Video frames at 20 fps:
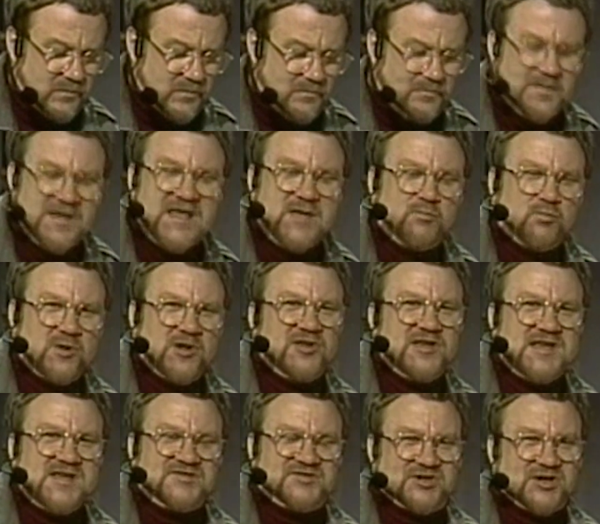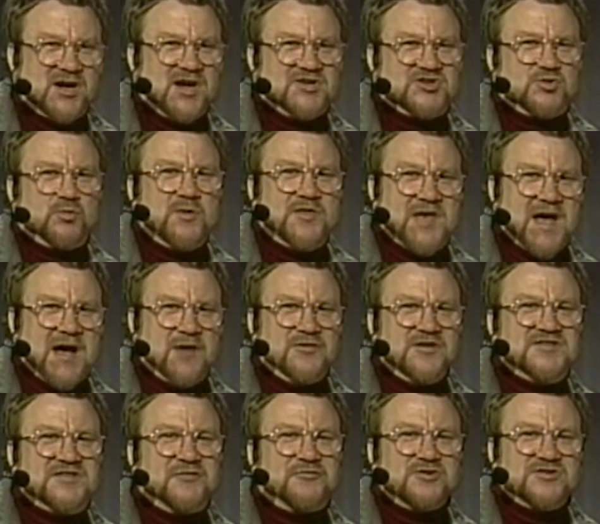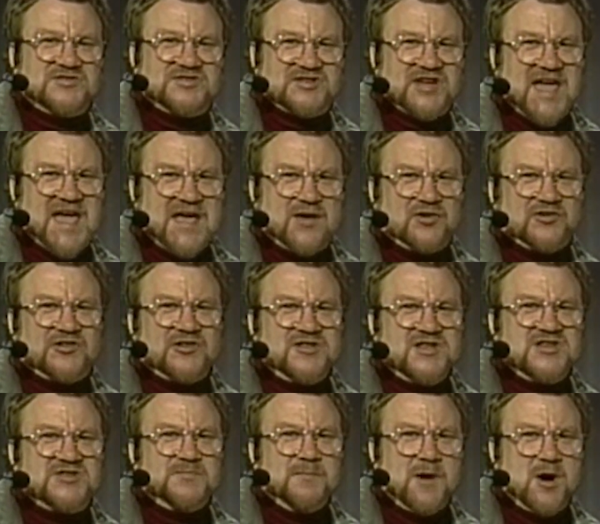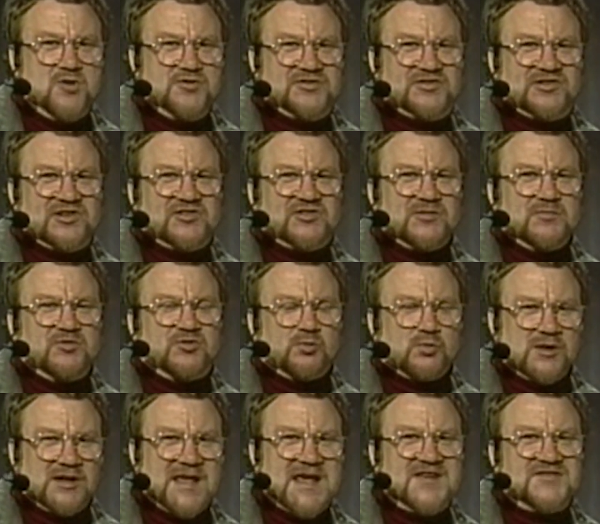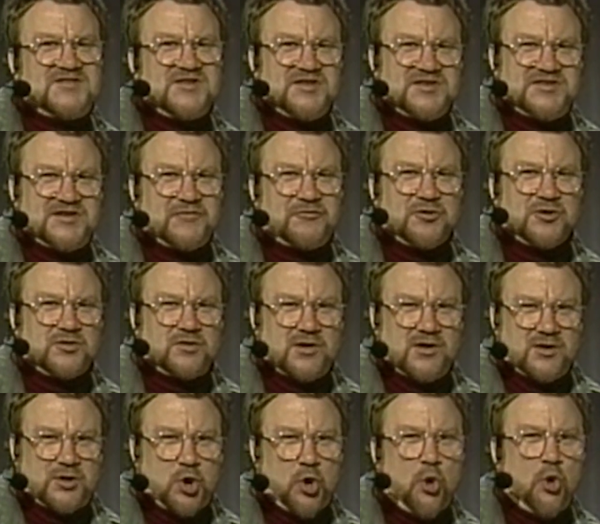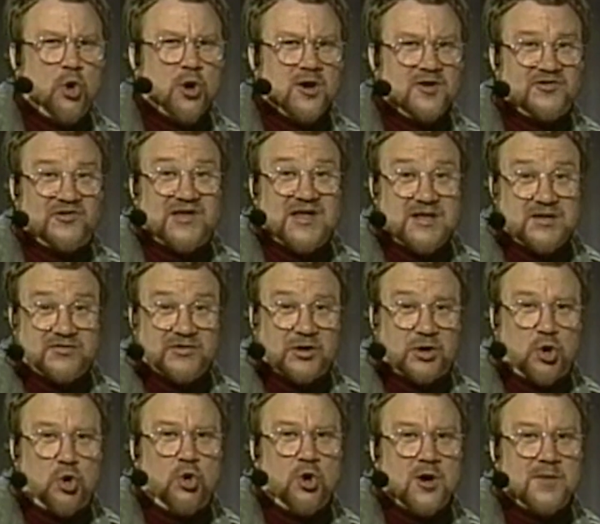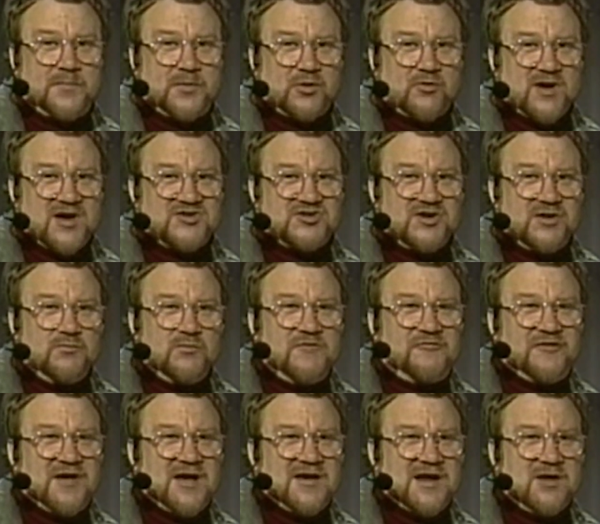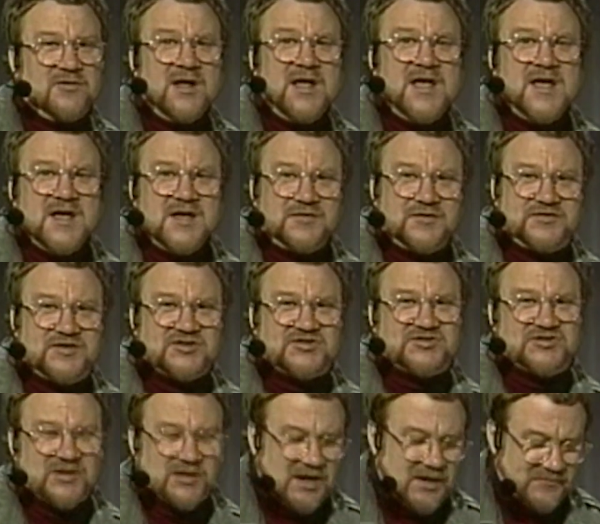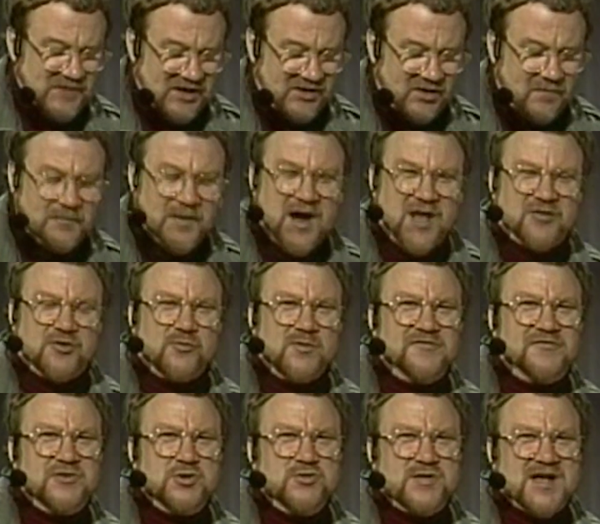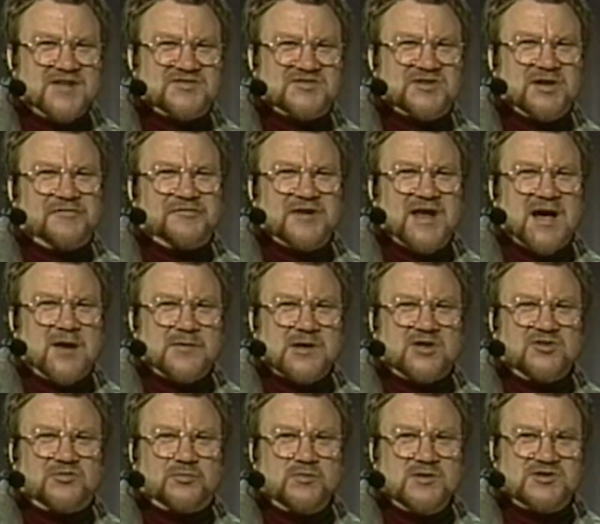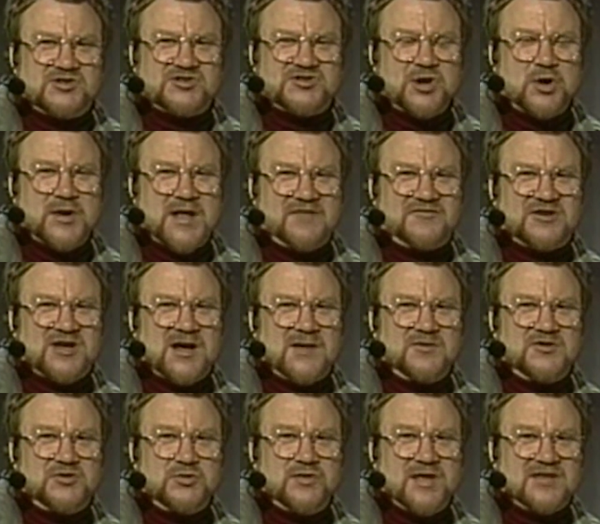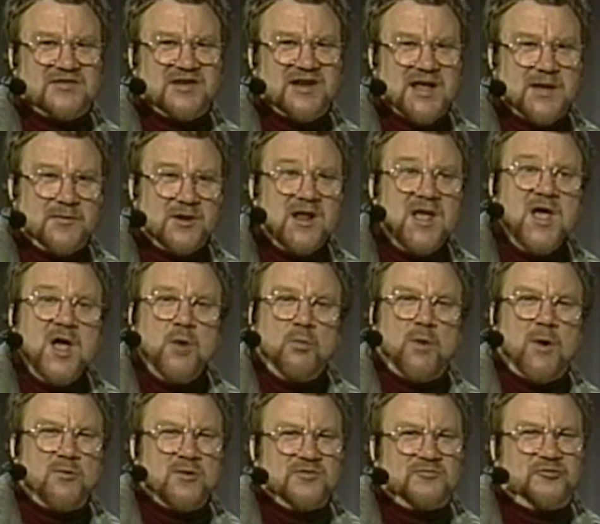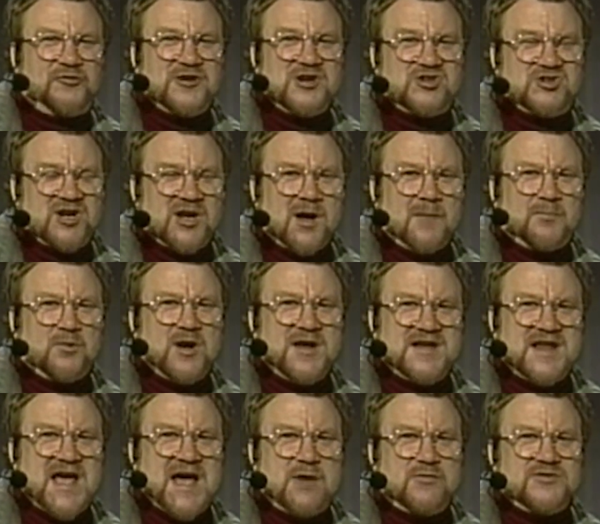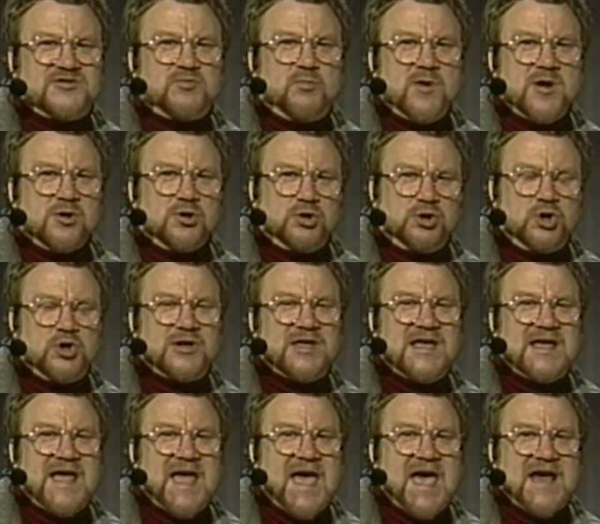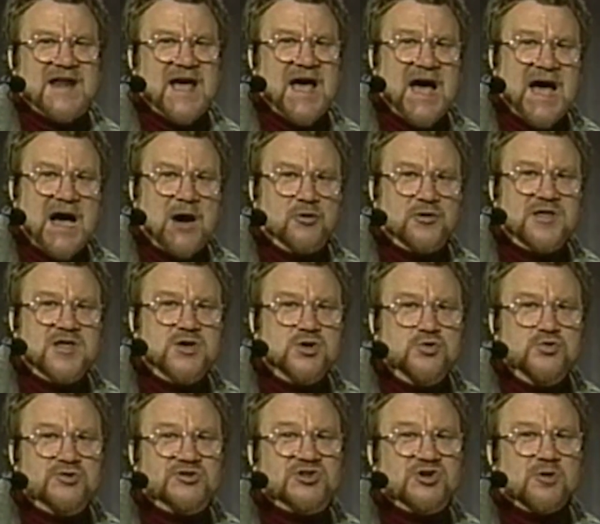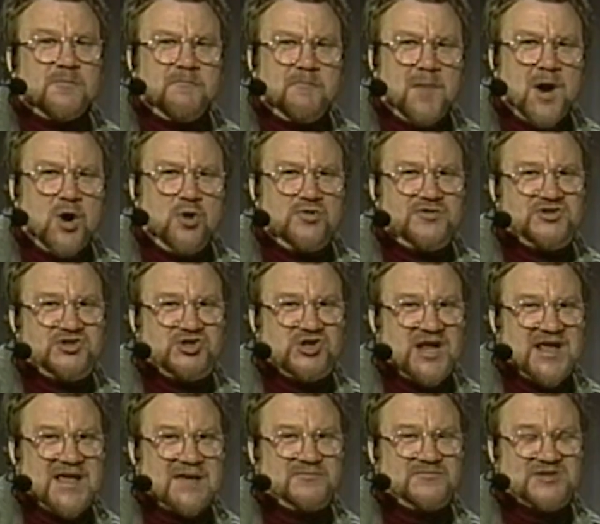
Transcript: be really in touch with how the different scales in these mode systems relate to the different chords in the chord progression. And we found out that this, I'm not going to bother to review that stuff now because we just don't have time to do that today, but what we're finishing up right now is we're looking at how to use your mode jam